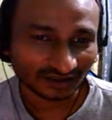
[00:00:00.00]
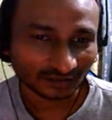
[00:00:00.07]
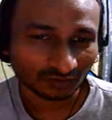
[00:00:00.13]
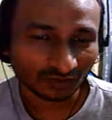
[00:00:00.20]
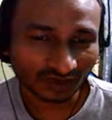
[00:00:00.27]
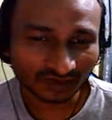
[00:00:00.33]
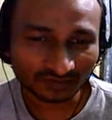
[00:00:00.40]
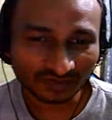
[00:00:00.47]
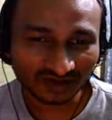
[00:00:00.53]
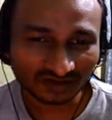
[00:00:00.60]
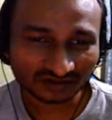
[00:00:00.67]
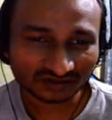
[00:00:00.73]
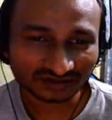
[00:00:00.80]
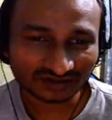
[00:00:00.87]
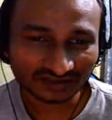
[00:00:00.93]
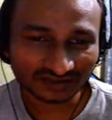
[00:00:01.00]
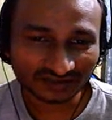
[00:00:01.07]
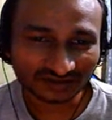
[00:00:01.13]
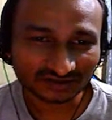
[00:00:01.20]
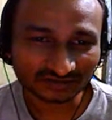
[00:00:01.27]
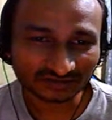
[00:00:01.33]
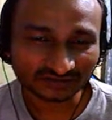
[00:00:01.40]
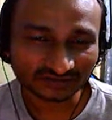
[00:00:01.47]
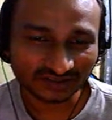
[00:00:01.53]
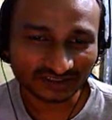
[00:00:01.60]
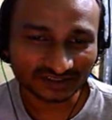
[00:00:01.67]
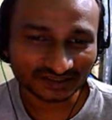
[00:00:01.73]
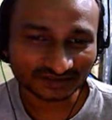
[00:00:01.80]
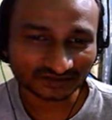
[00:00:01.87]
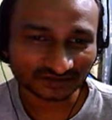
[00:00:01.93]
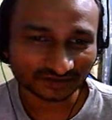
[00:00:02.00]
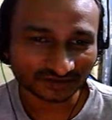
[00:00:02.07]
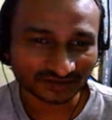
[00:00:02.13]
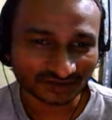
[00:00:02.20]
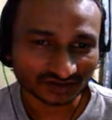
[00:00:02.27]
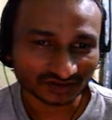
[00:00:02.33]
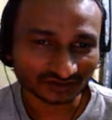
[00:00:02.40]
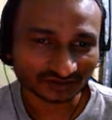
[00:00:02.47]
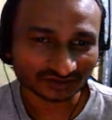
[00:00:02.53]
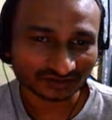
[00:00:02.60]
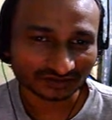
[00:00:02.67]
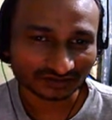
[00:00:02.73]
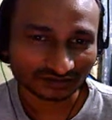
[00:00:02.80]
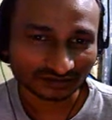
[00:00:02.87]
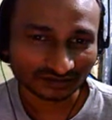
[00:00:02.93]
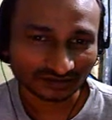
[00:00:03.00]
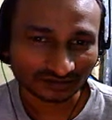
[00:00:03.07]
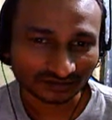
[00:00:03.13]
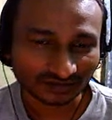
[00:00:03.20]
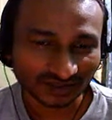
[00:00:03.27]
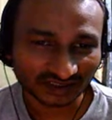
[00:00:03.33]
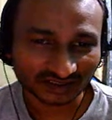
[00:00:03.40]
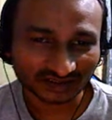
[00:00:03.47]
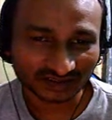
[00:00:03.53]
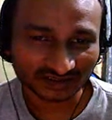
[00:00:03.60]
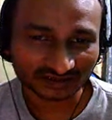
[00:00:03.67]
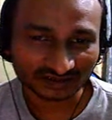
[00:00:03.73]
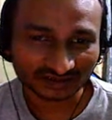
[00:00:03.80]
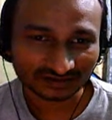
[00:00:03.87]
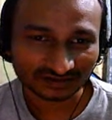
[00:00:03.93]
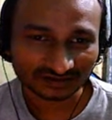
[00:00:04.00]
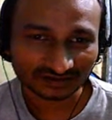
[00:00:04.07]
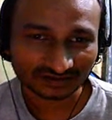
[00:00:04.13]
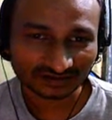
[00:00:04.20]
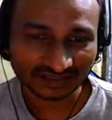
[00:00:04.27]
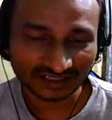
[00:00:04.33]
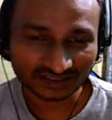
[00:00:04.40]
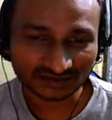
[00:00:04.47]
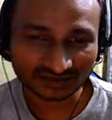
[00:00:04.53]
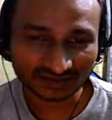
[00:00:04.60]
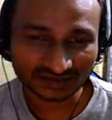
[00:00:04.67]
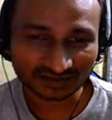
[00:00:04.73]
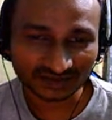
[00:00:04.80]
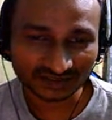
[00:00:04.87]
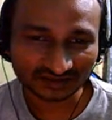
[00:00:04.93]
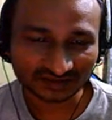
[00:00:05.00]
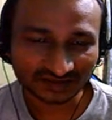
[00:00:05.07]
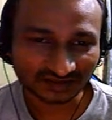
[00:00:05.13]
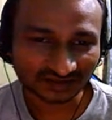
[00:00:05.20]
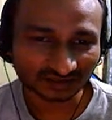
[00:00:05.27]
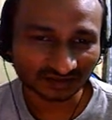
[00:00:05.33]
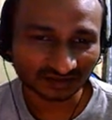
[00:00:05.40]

What about these two friends of yours, though? Because that's what's been concerning